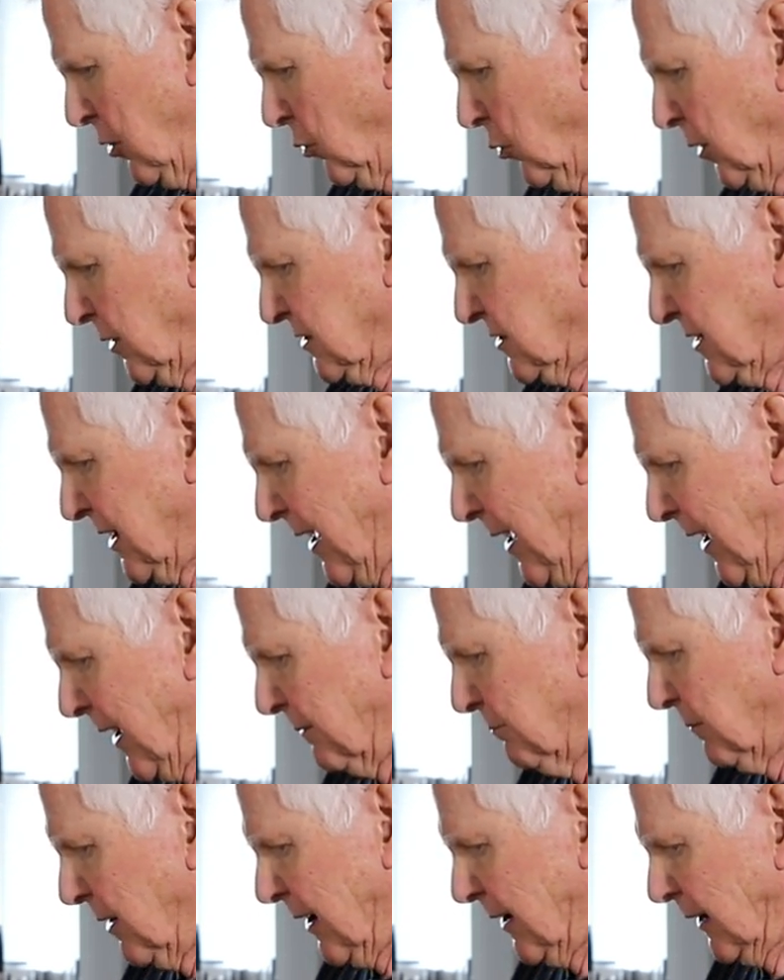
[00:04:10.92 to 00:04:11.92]
Once I
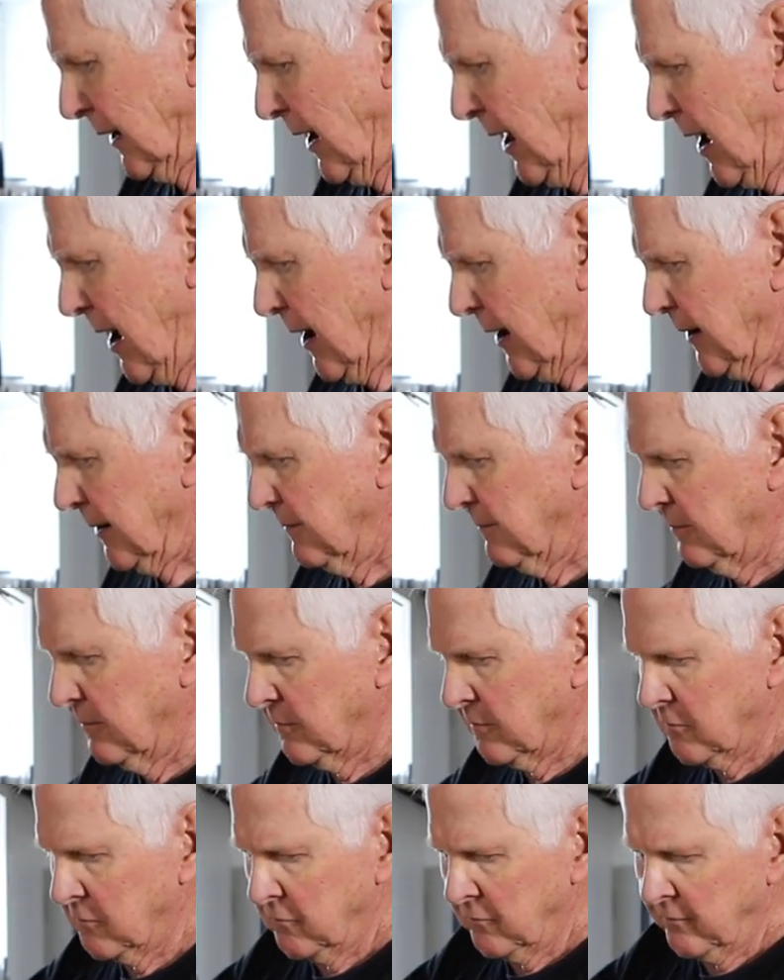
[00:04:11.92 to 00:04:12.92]
had my line,
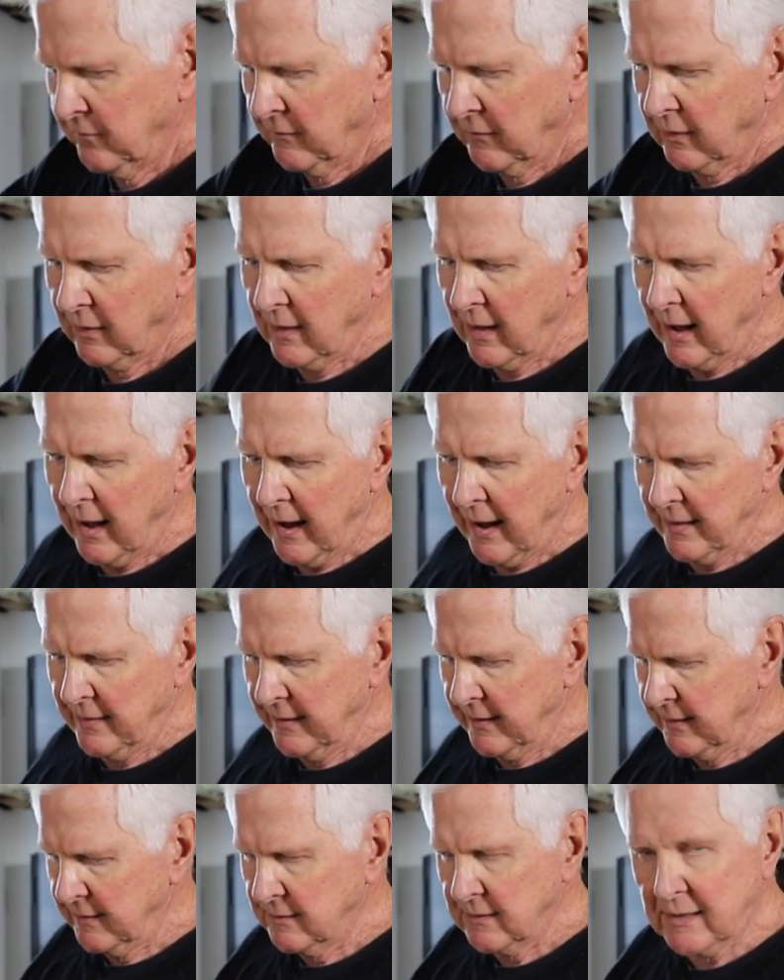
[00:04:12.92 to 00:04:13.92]
I
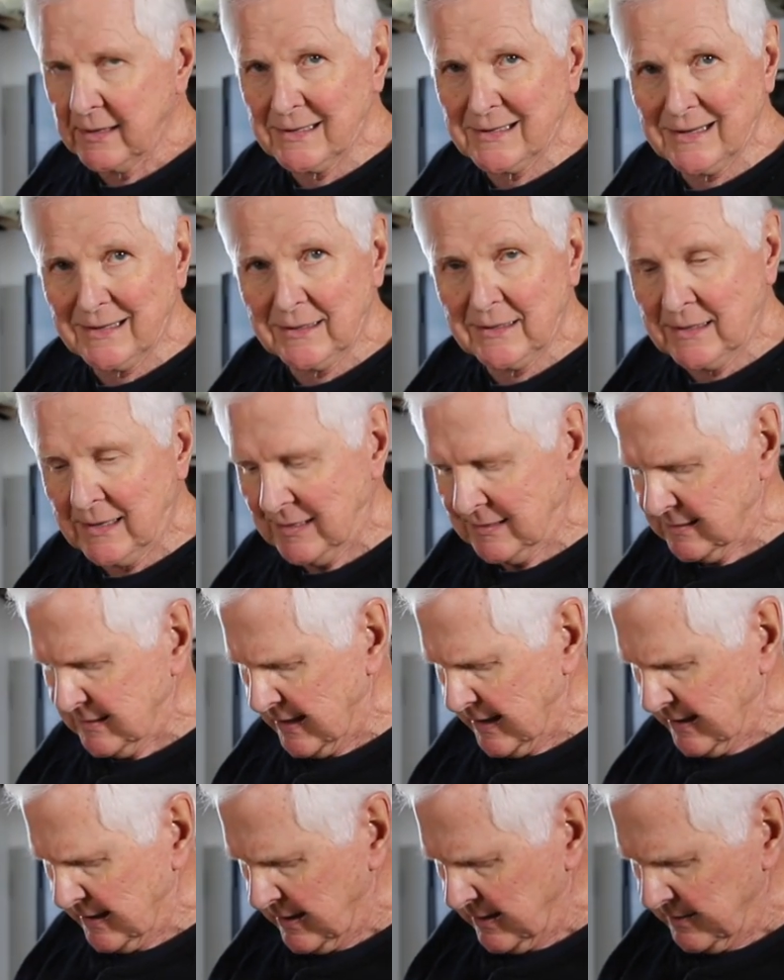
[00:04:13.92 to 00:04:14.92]
then cut
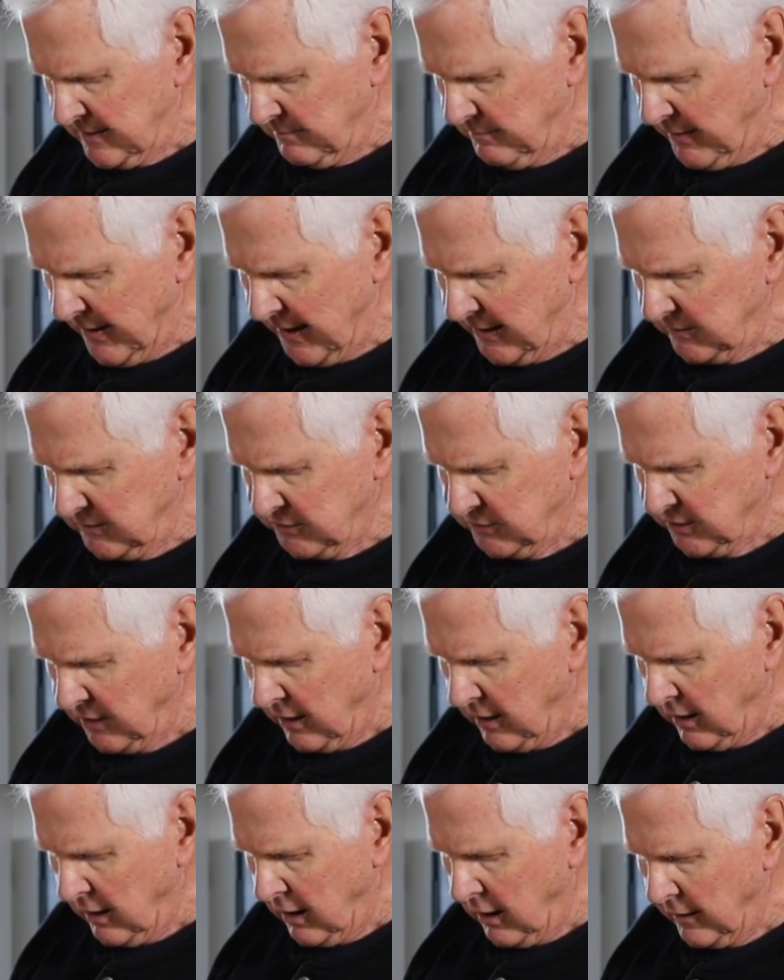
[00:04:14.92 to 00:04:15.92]
that on the
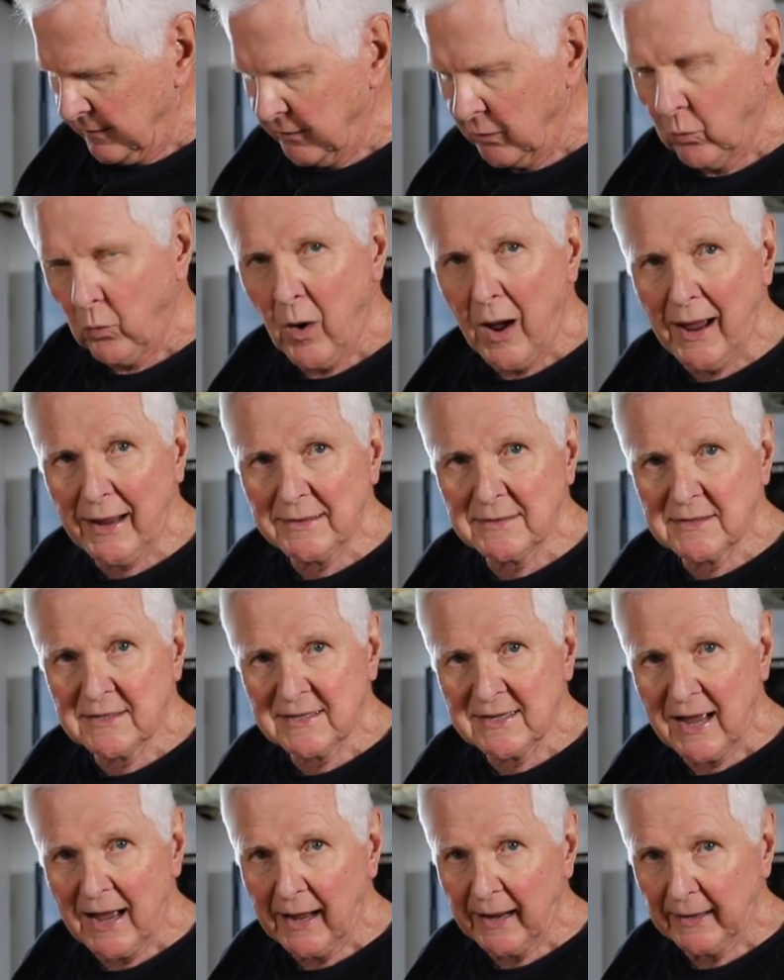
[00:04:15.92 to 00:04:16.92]
bandsaw on the wide
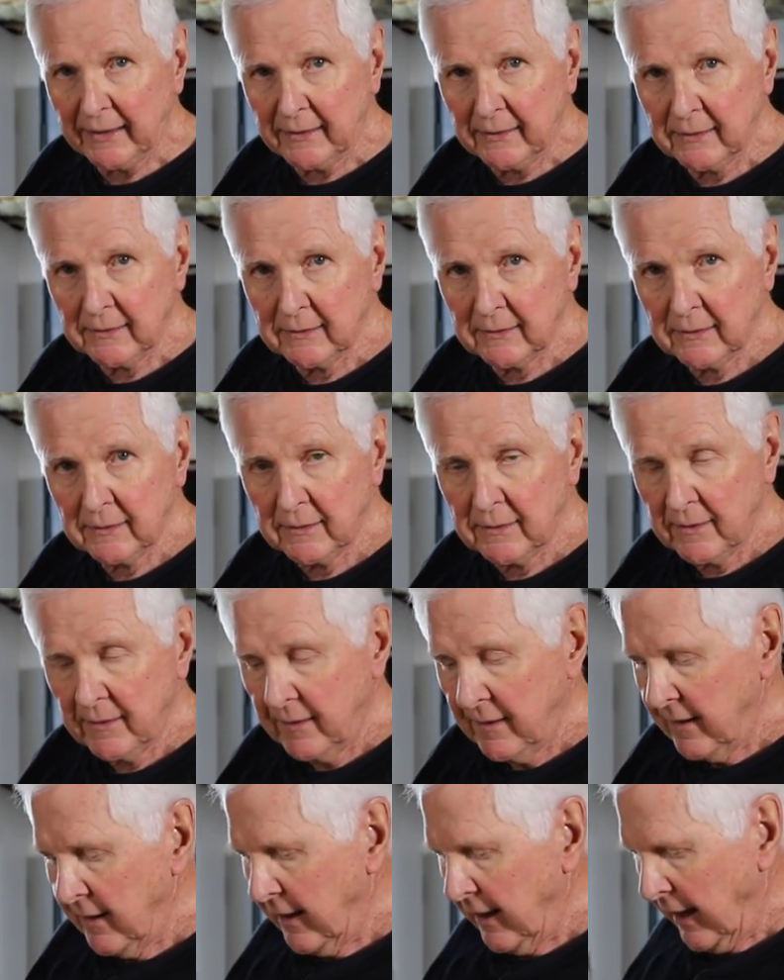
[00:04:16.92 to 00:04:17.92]
side.
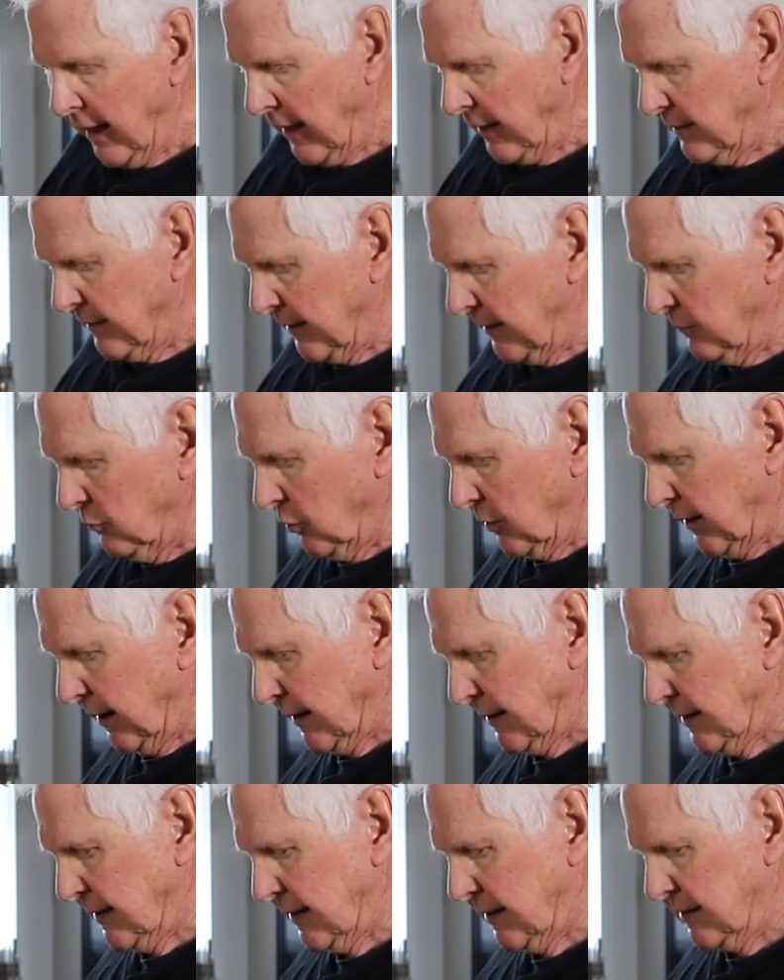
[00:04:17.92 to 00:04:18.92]
And then what
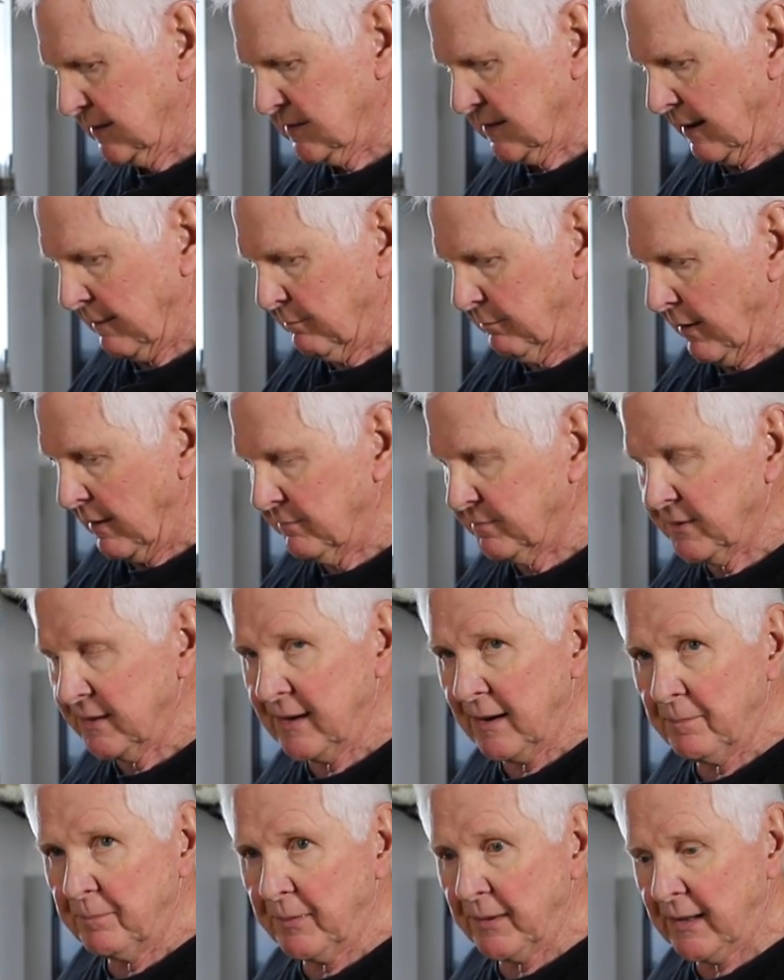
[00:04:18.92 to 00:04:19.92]
I did is I bumped
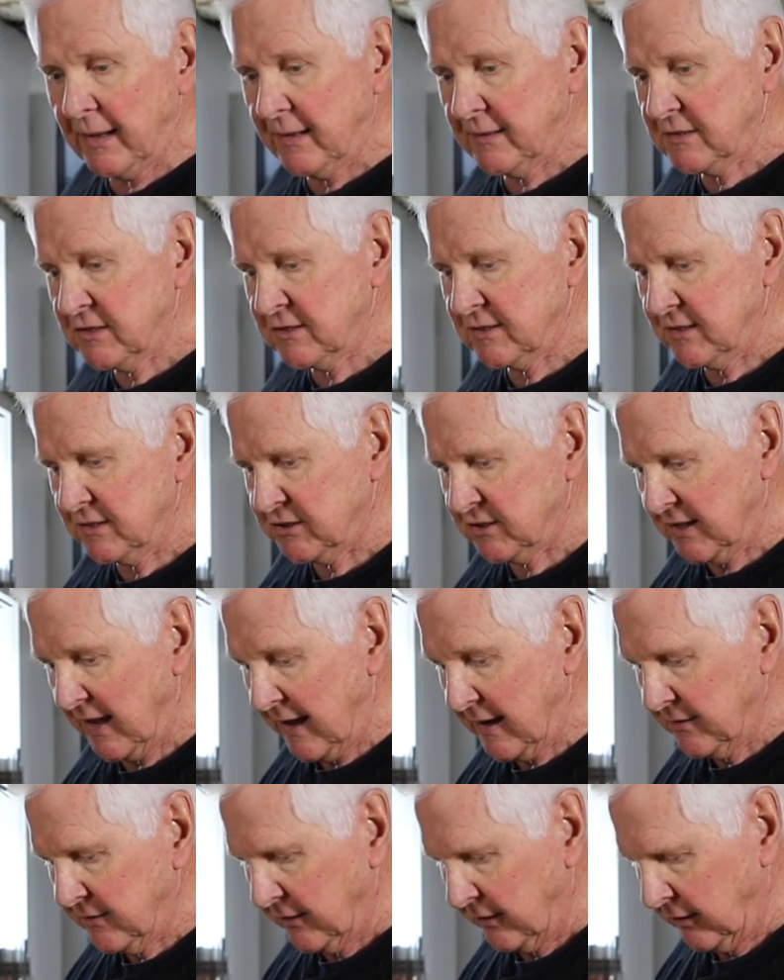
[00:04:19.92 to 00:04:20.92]
it up against the
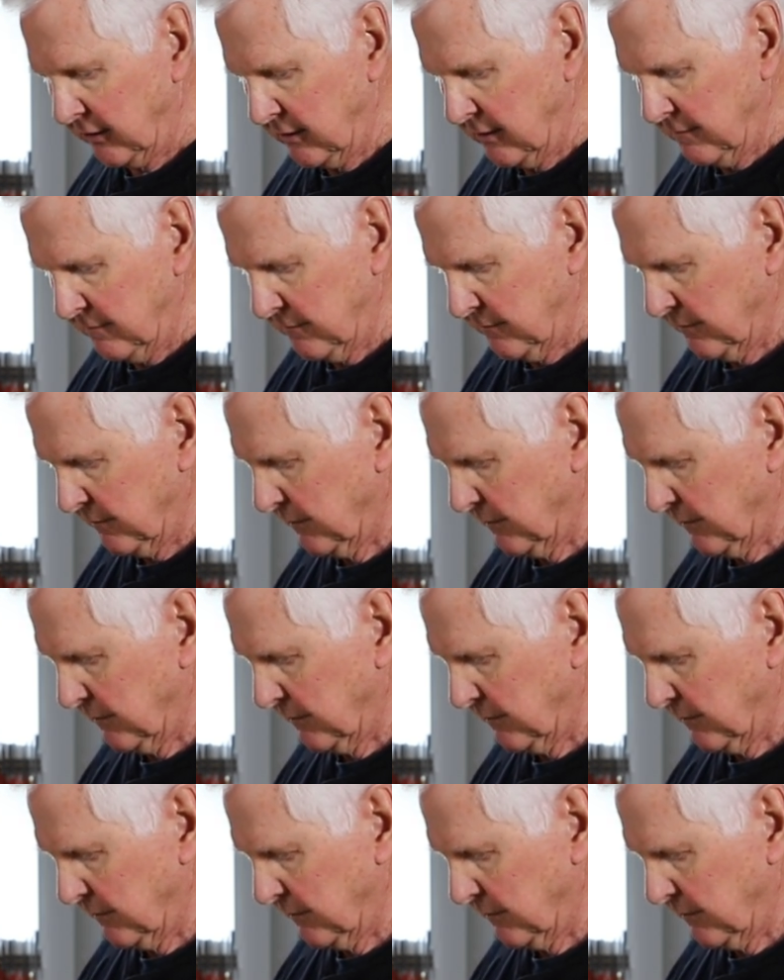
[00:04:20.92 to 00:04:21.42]
sander,